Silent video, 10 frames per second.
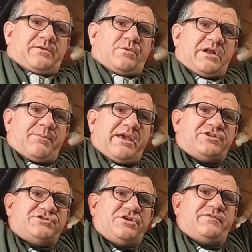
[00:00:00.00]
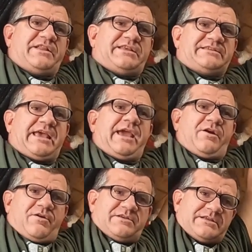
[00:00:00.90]
You want to make sure that this
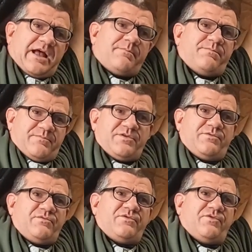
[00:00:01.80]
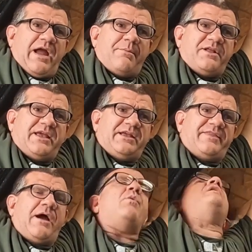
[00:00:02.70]
hanger is not grabbing any of that